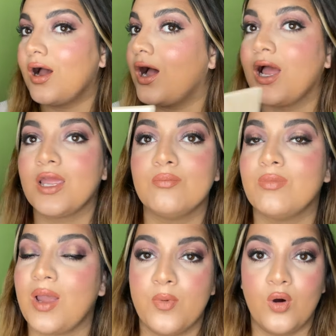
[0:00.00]
I
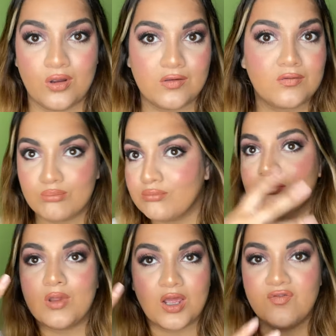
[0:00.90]
my pores
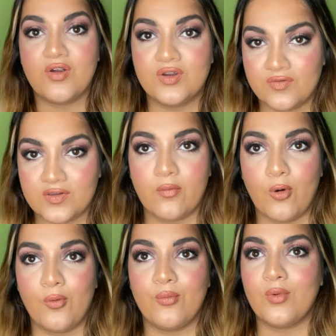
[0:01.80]
are very
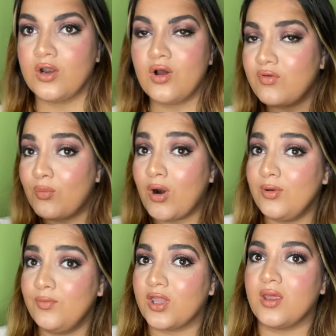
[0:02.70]
visible. I don't have a
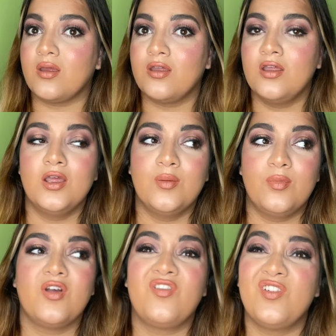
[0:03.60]
problem with it.
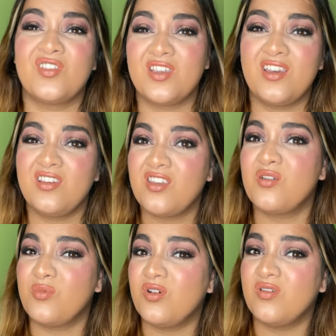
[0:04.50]
But if you're saying that you're
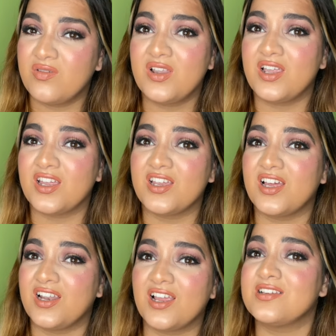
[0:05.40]
pore filling
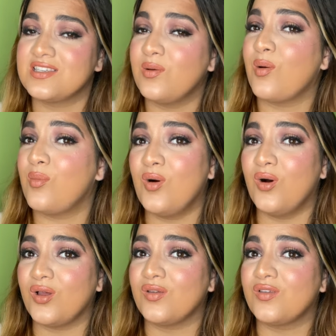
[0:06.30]
and I can see my
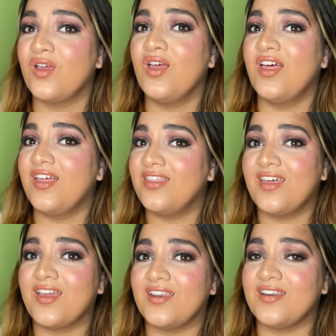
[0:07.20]
pores,
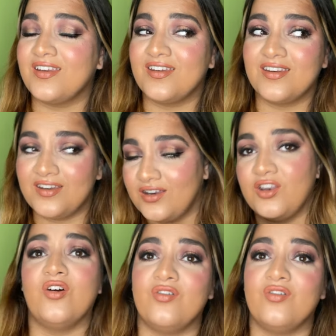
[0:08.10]
then no.